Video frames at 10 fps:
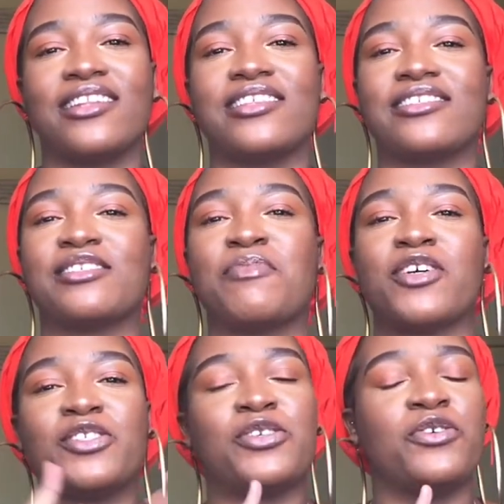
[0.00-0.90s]
This is part
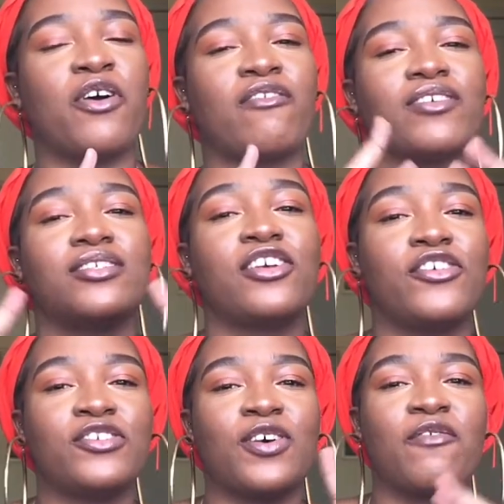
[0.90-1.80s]
2 of the
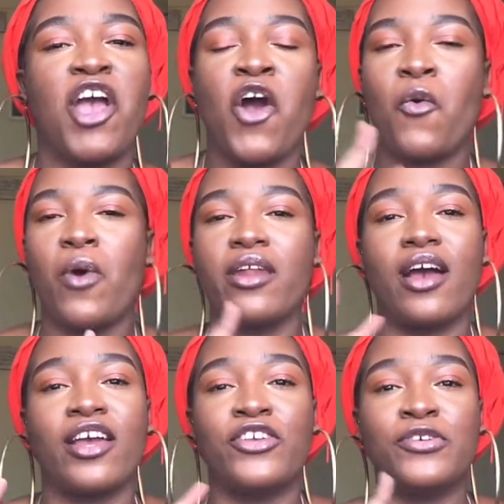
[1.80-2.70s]
series of what
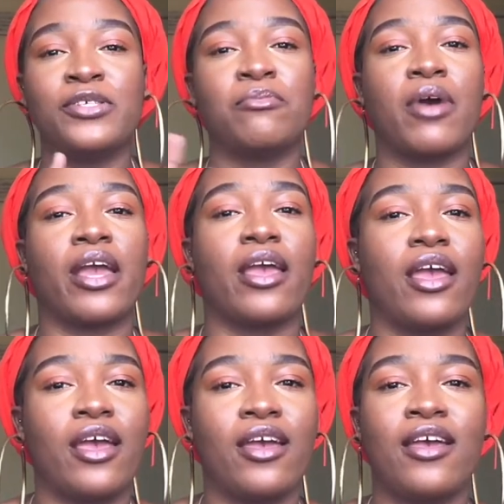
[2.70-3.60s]
I use in my
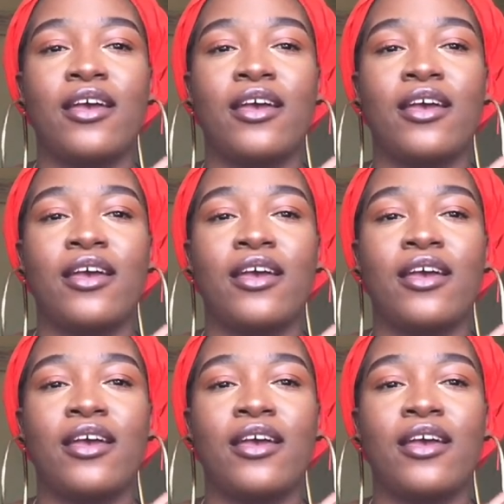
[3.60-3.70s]
hair.